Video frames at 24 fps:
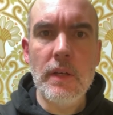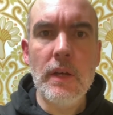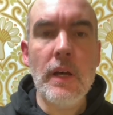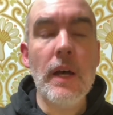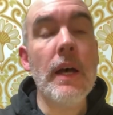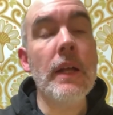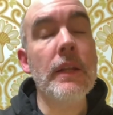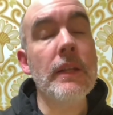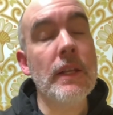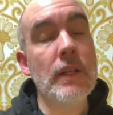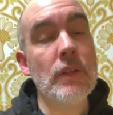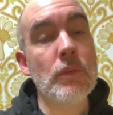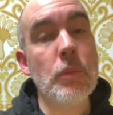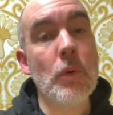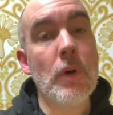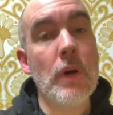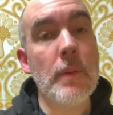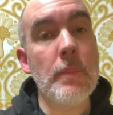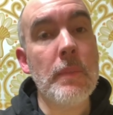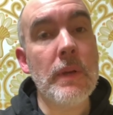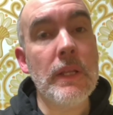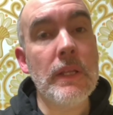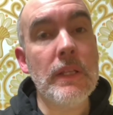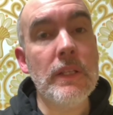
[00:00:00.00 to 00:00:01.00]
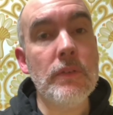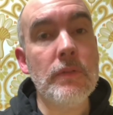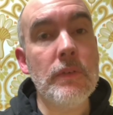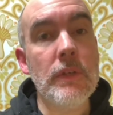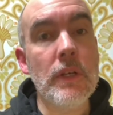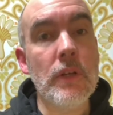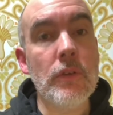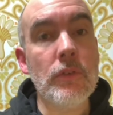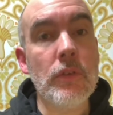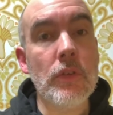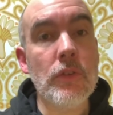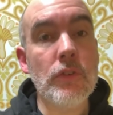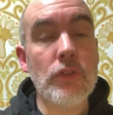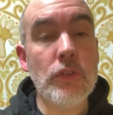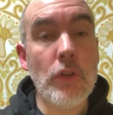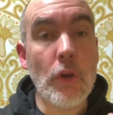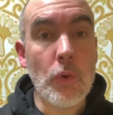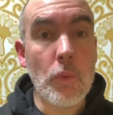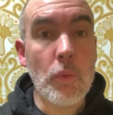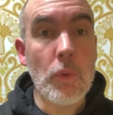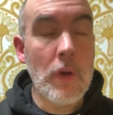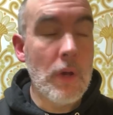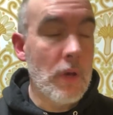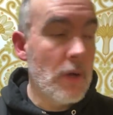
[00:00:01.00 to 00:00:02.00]
And that's why I make these videos.
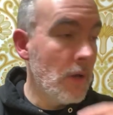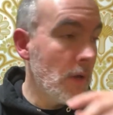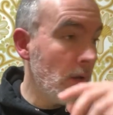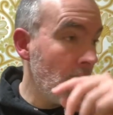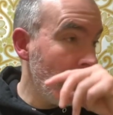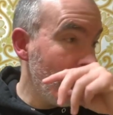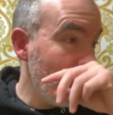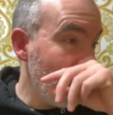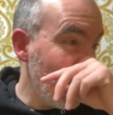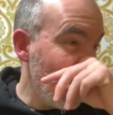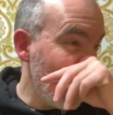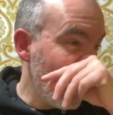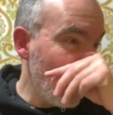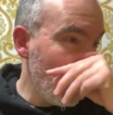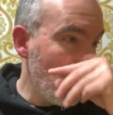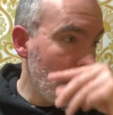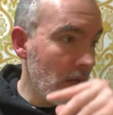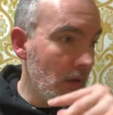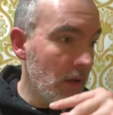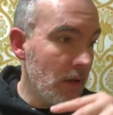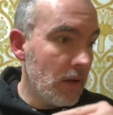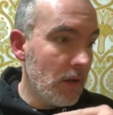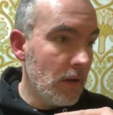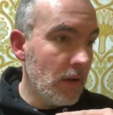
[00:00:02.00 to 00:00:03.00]
So, uh,